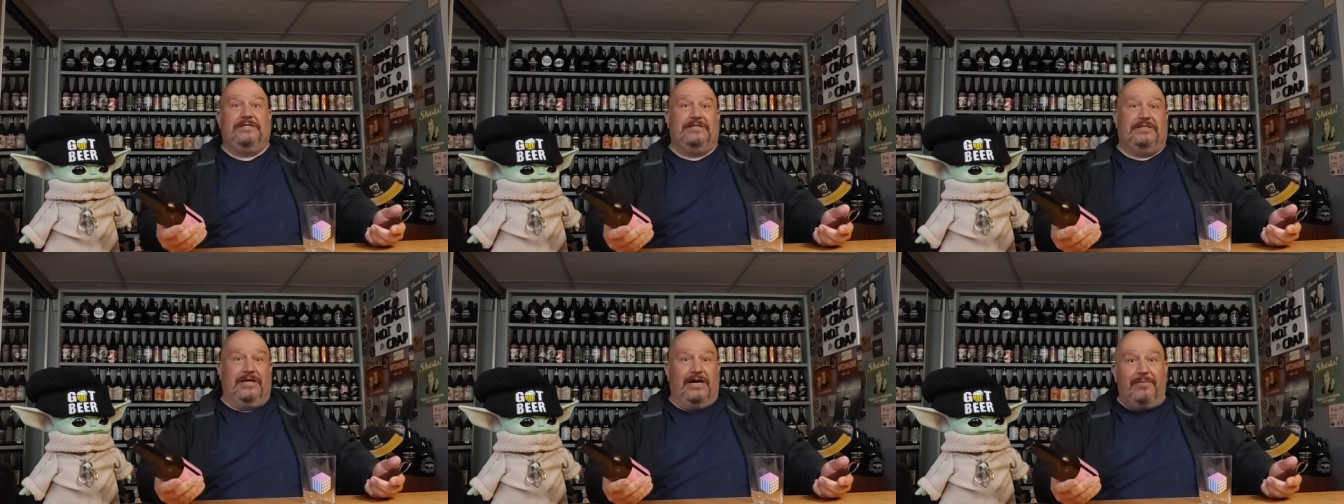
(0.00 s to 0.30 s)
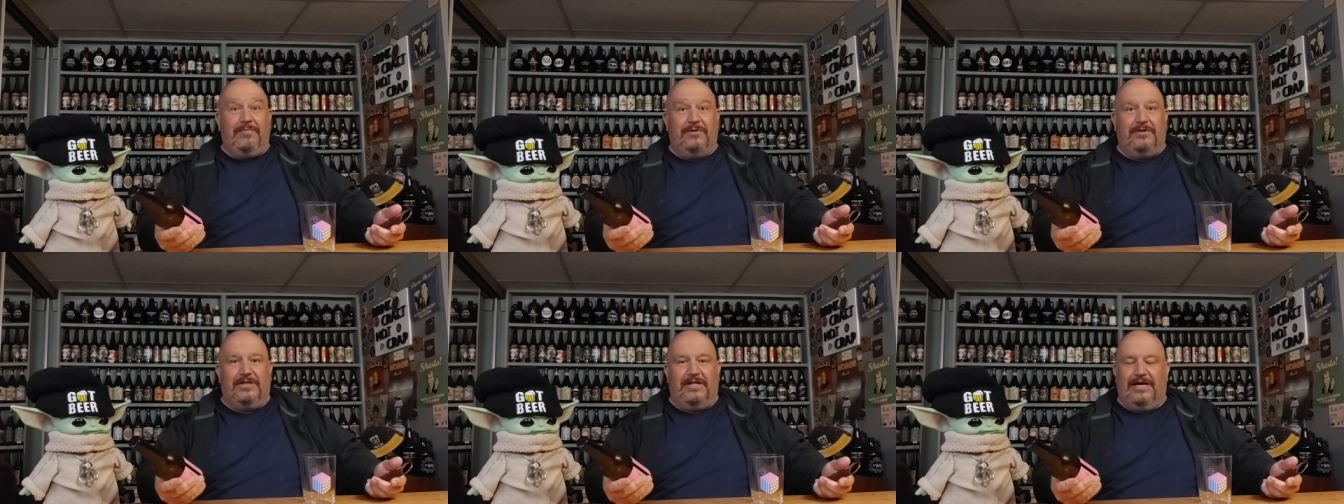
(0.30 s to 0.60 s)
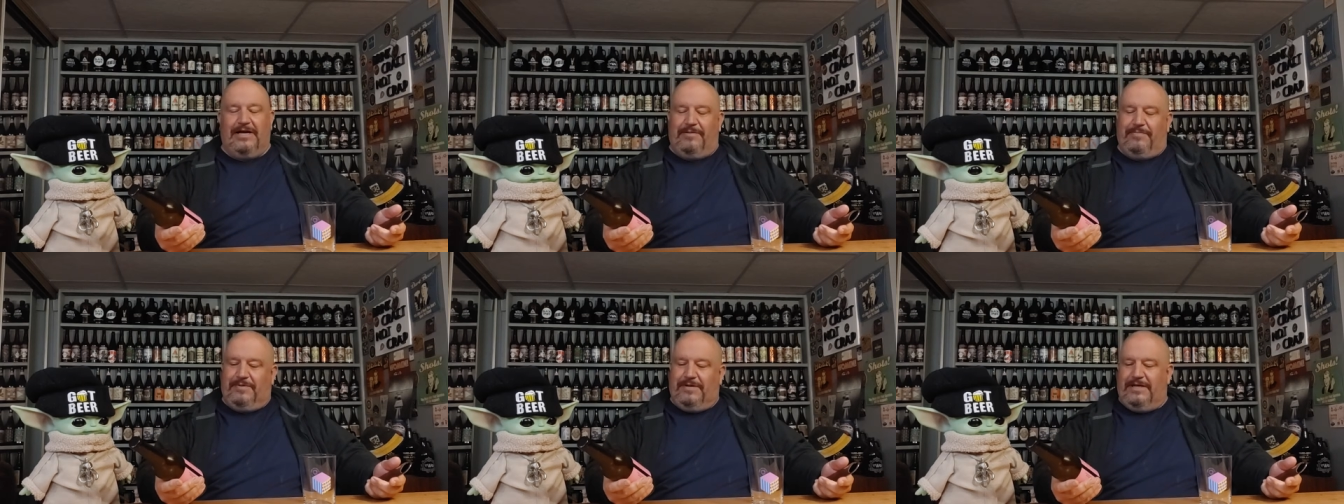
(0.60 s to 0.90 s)
double
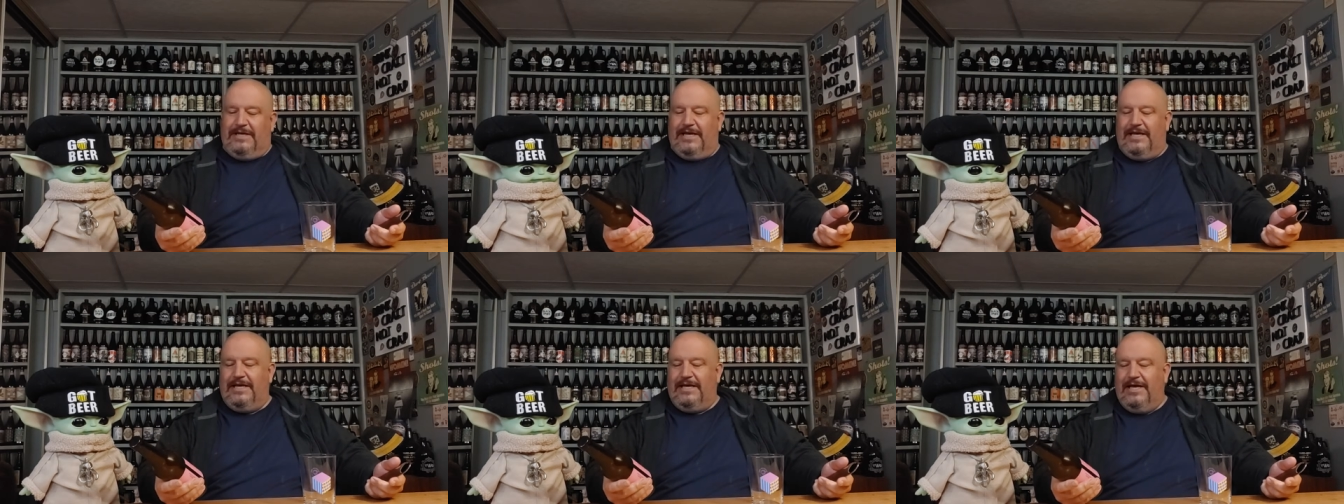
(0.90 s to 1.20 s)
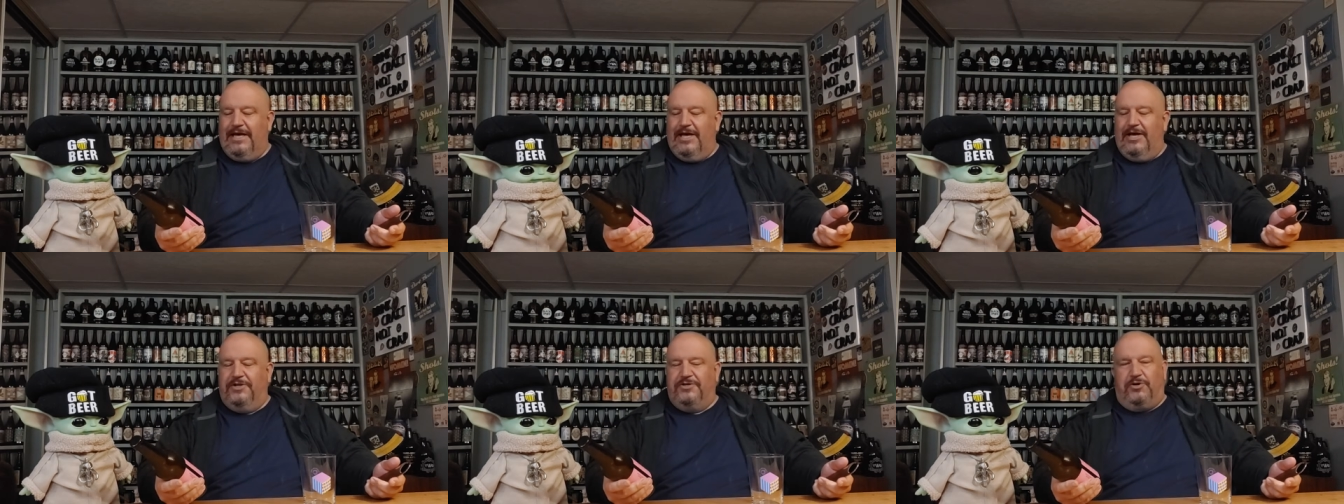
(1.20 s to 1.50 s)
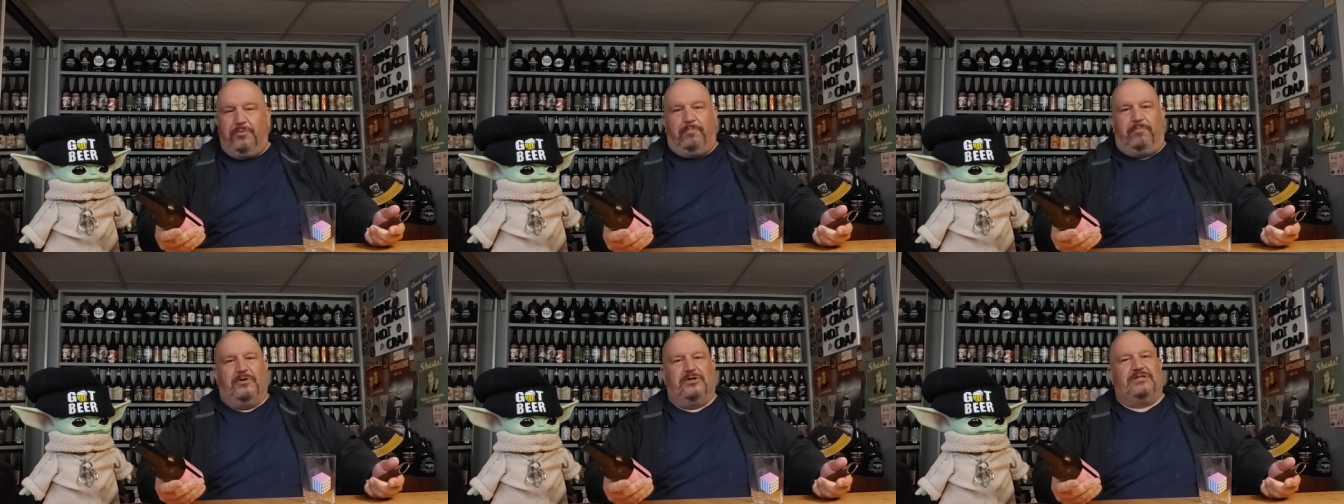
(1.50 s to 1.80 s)
IPA,
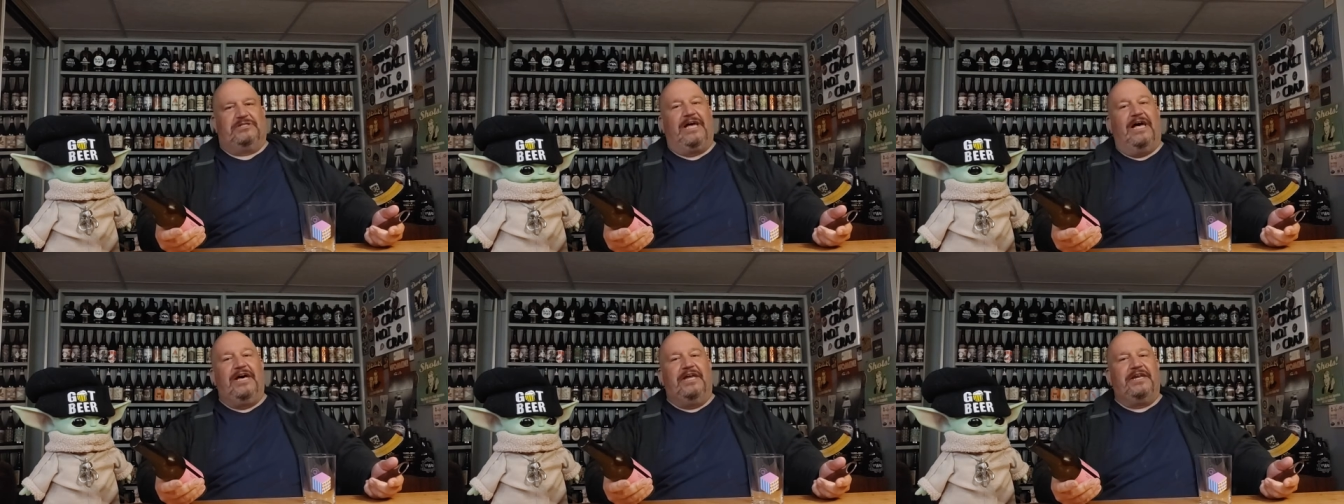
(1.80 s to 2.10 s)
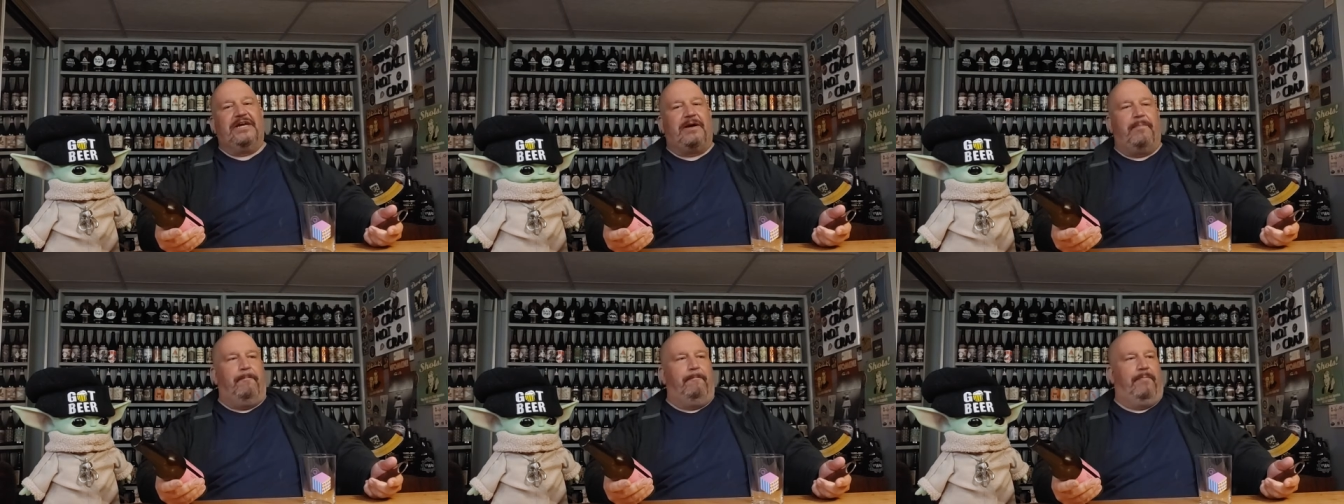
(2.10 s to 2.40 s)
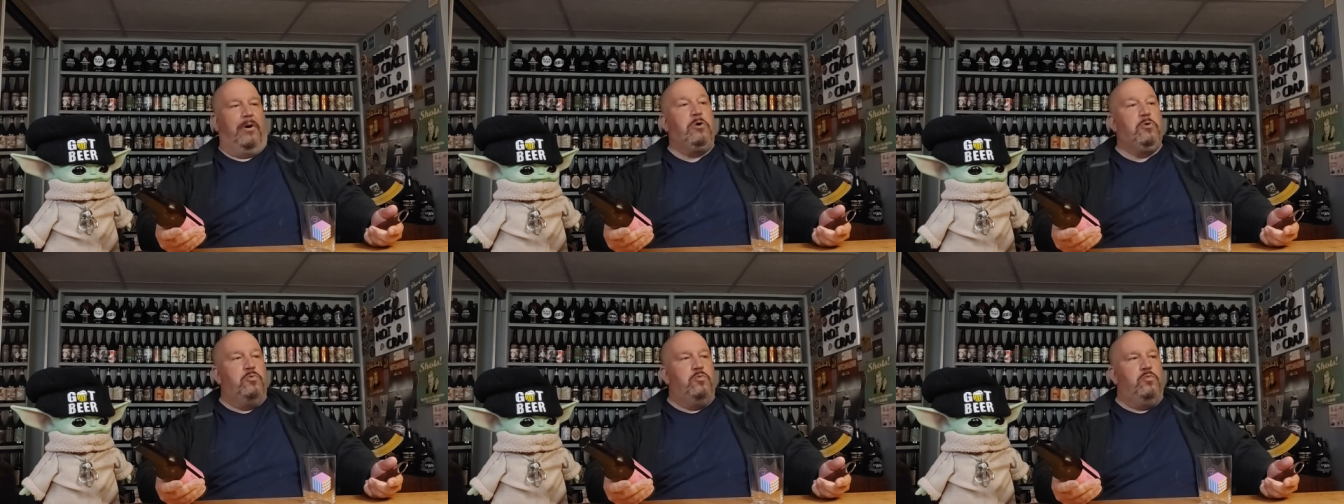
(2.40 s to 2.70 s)
Supersonic
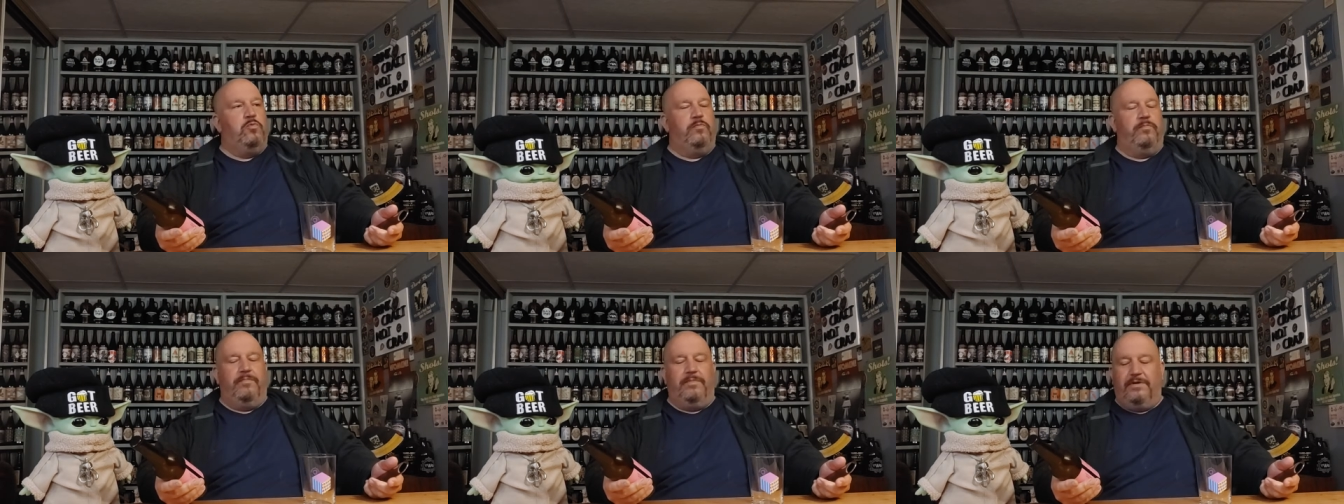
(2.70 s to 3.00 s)
Boom